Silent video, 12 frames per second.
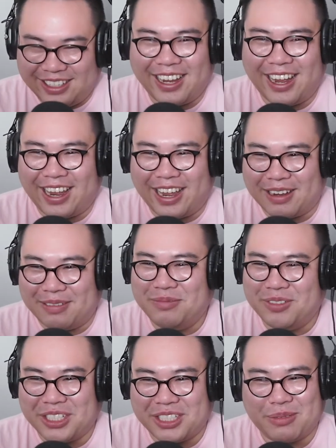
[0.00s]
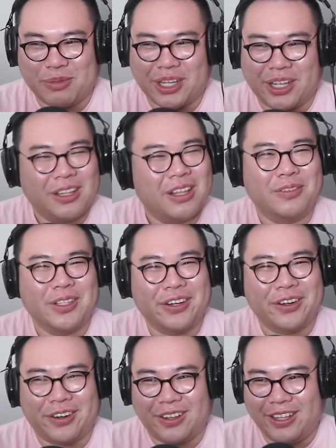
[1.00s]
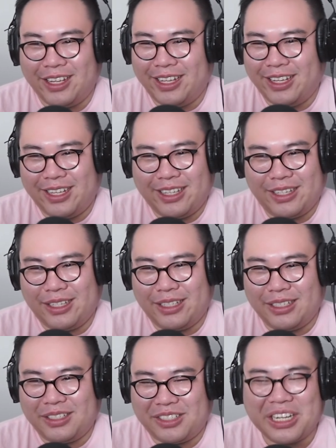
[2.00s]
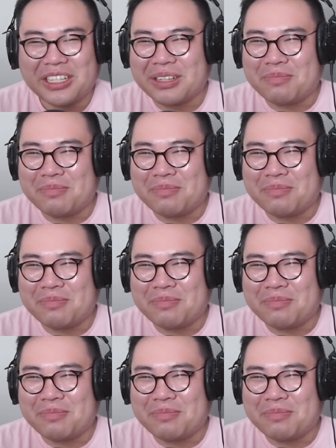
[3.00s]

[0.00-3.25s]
I am. She seems like a lovely girl. She doesn't